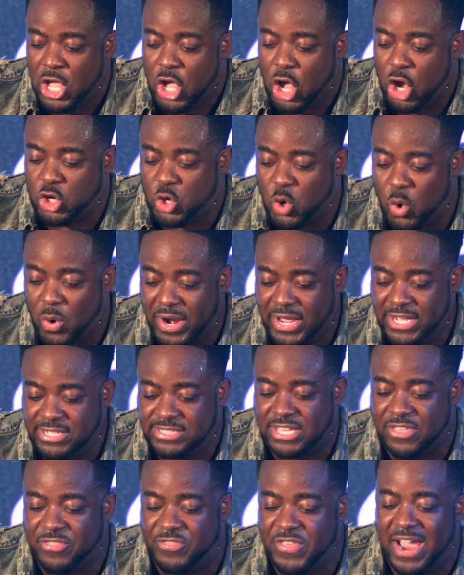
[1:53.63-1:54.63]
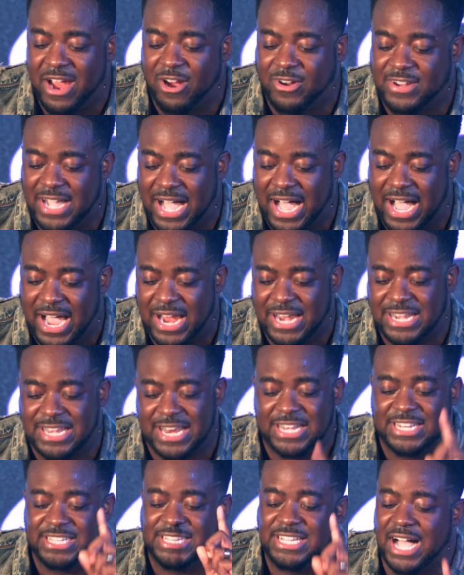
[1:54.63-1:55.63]
according to their kind,
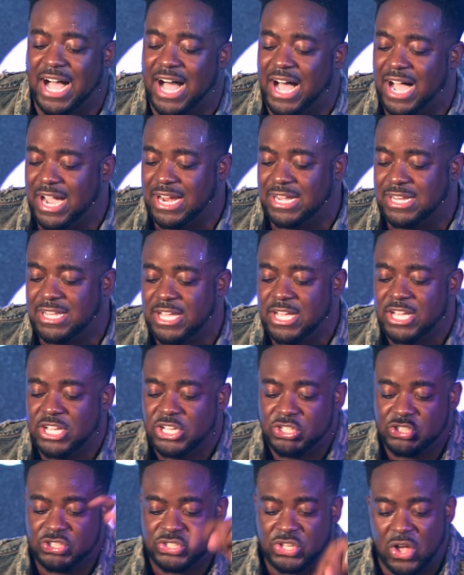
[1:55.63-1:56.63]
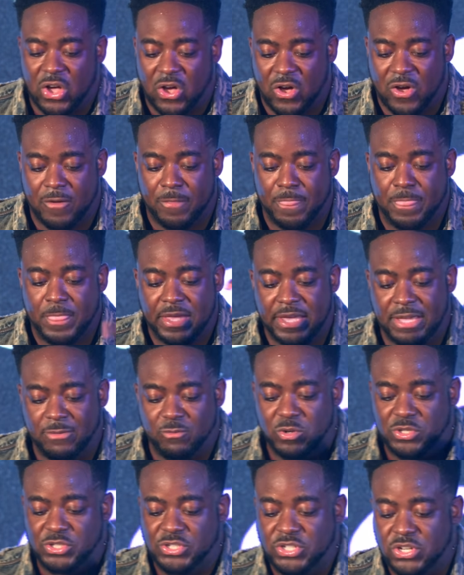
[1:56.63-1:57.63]
and God saw it
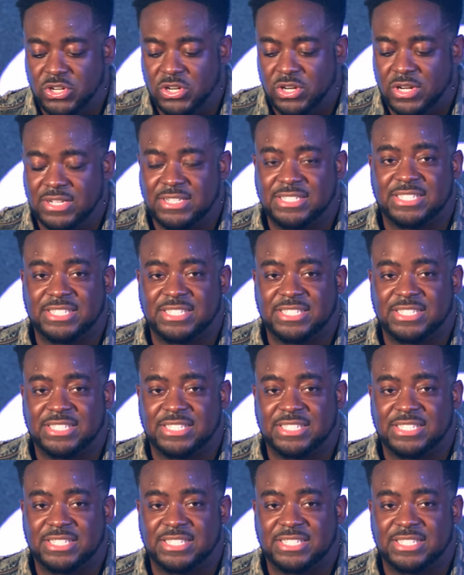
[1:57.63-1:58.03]
was good.